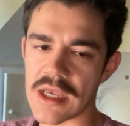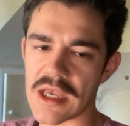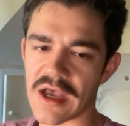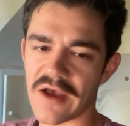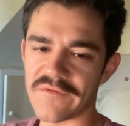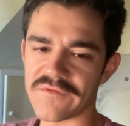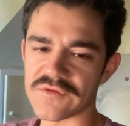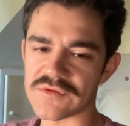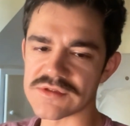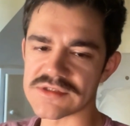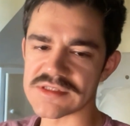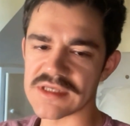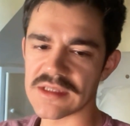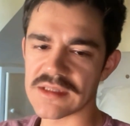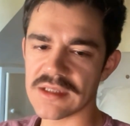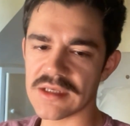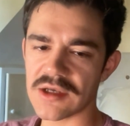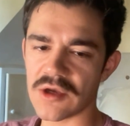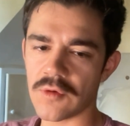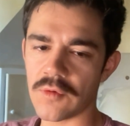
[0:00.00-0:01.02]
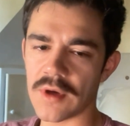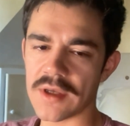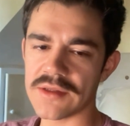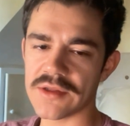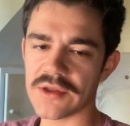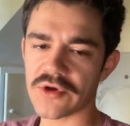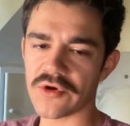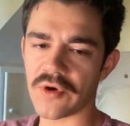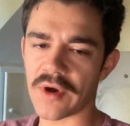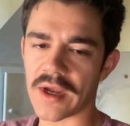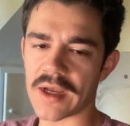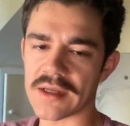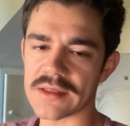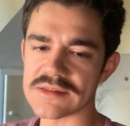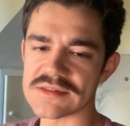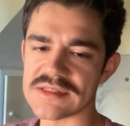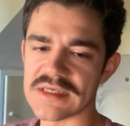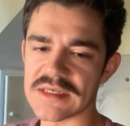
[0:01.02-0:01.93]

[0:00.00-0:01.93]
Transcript: After sending away the crowds,